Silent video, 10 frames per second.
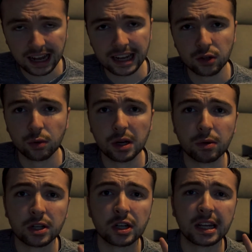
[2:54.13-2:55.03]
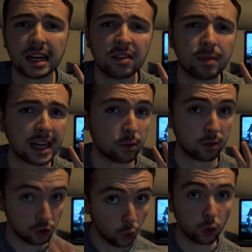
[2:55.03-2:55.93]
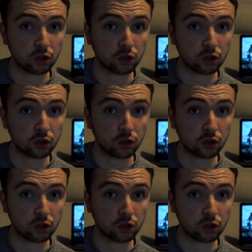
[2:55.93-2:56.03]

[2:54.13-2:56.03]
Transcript: I don't really want to just leave my dad with no